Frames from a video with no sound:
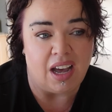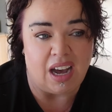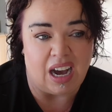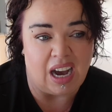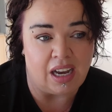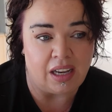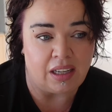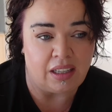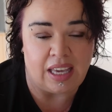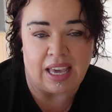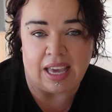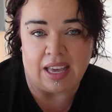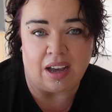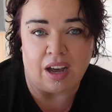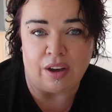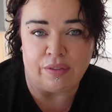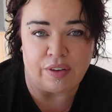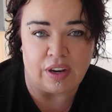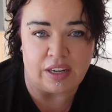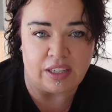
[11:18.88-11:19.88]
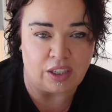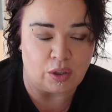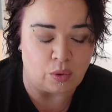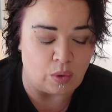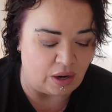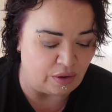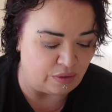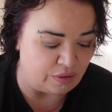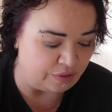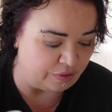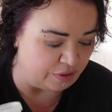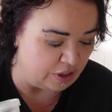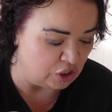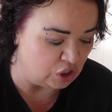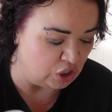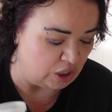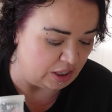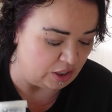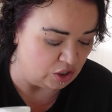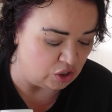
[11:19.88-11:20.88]
I find it quite
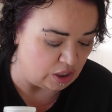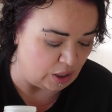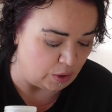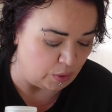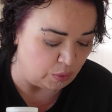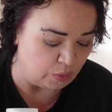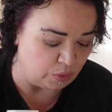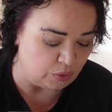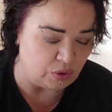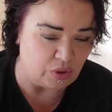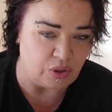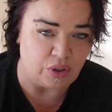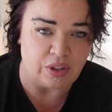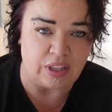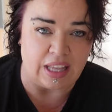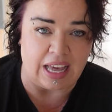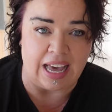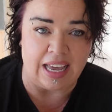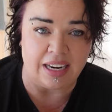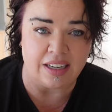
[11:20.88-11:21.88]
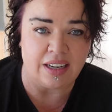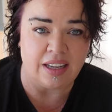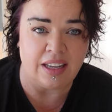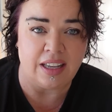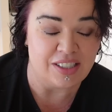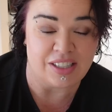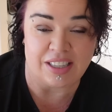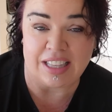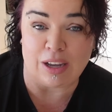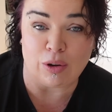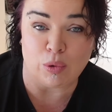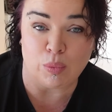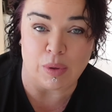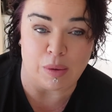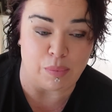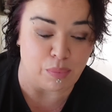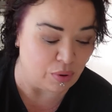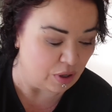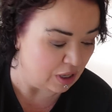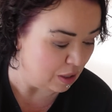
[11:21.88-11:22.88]
refreshing. So we'll do that. So that will be
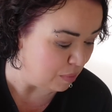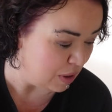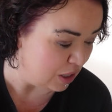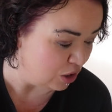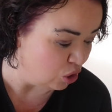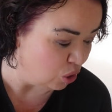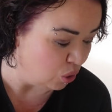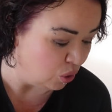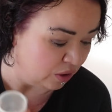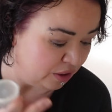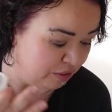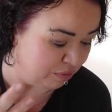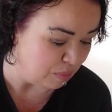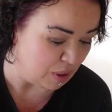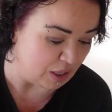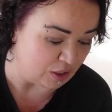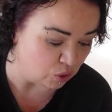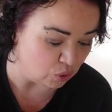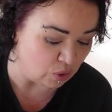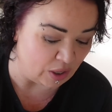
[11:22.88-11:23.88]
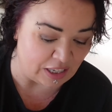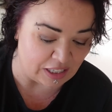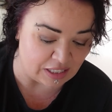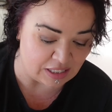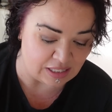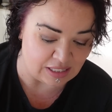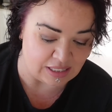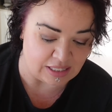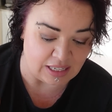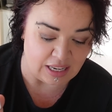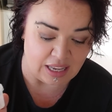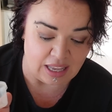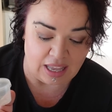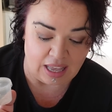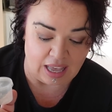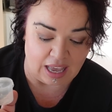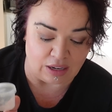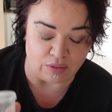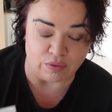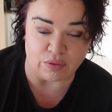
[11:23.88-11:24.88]
pretty much all of my drinks
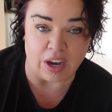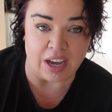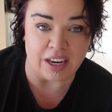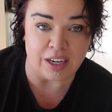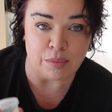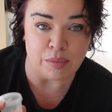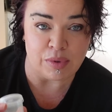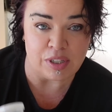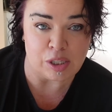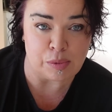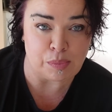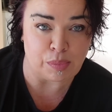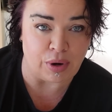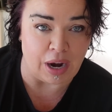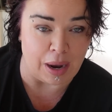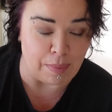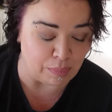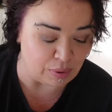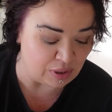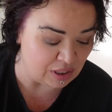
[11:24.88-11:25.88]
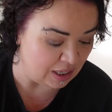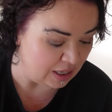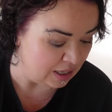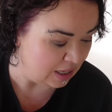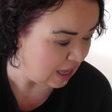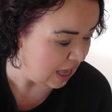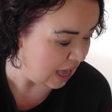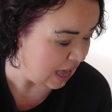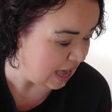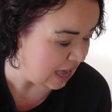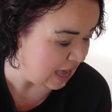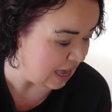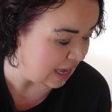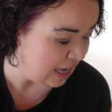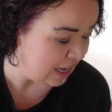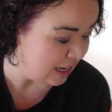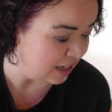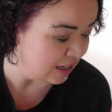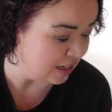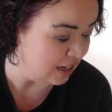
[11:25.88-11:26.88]
and vitamins prepped.
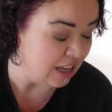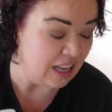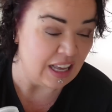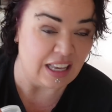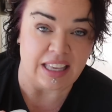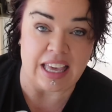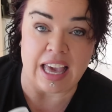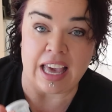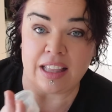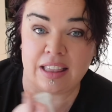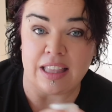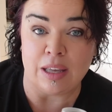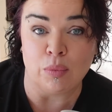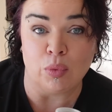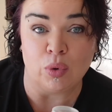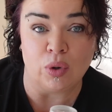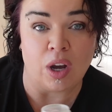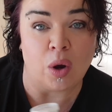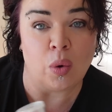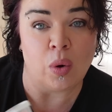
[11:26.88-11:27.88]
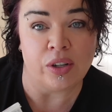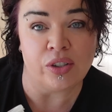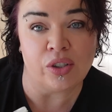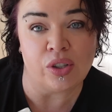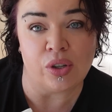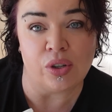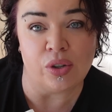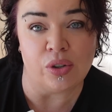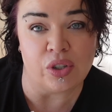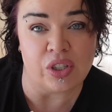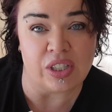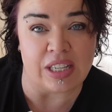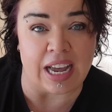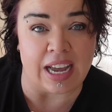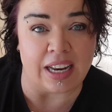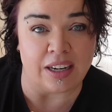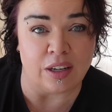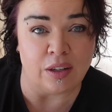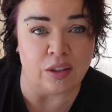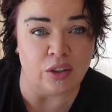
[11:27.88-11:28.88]
And yeah, then we'll go on to
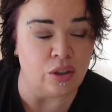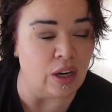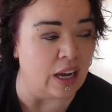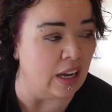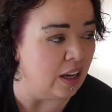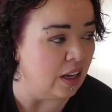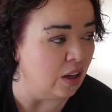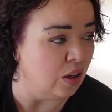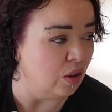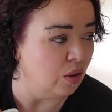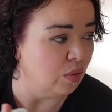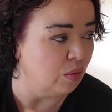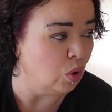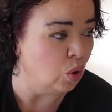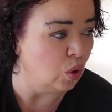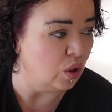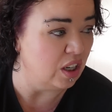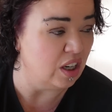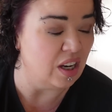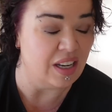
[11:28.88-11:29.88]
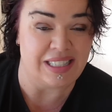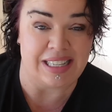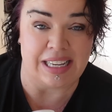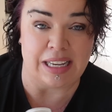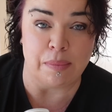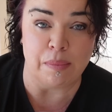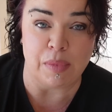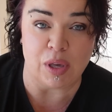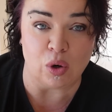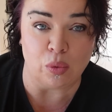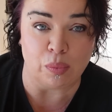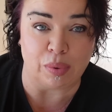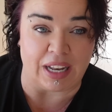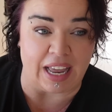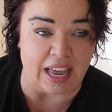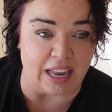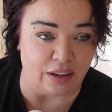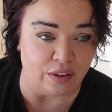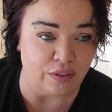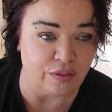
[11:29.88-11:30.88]
start organizing a meal
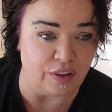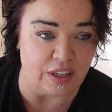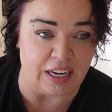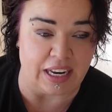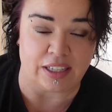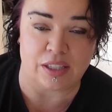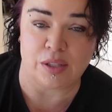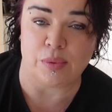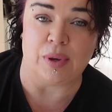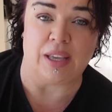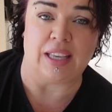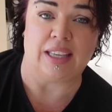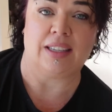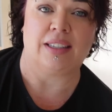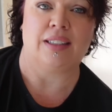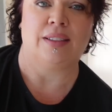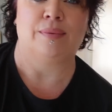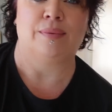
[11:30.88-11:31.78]
plan for next week.